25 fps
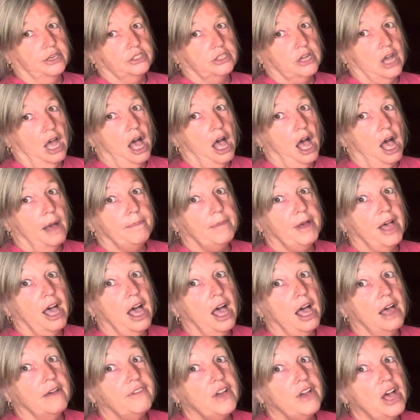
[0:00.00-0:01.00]
top
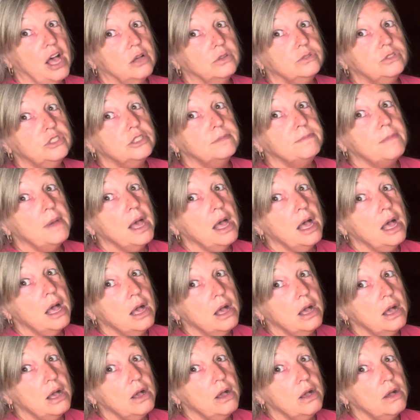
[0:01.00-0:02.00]
of old
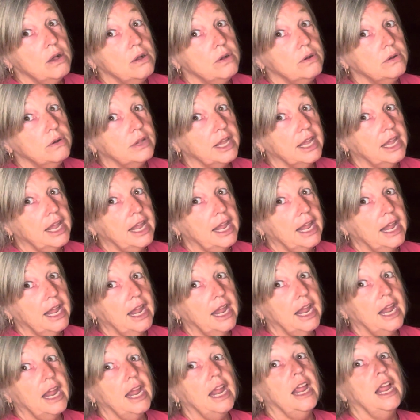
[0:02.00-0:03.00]

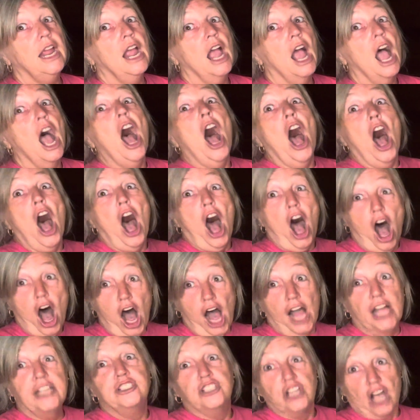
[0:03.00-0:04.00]
Smoky,
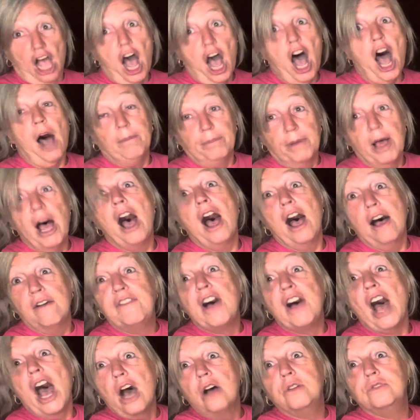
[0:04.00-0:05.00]
on top of
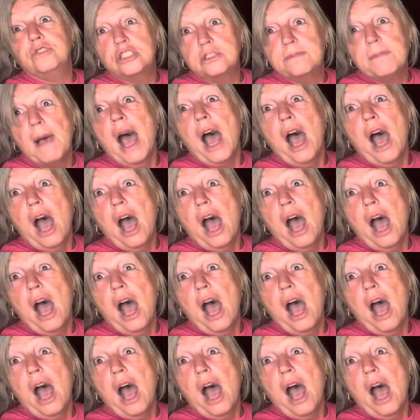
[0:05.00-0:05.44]
old Smoky.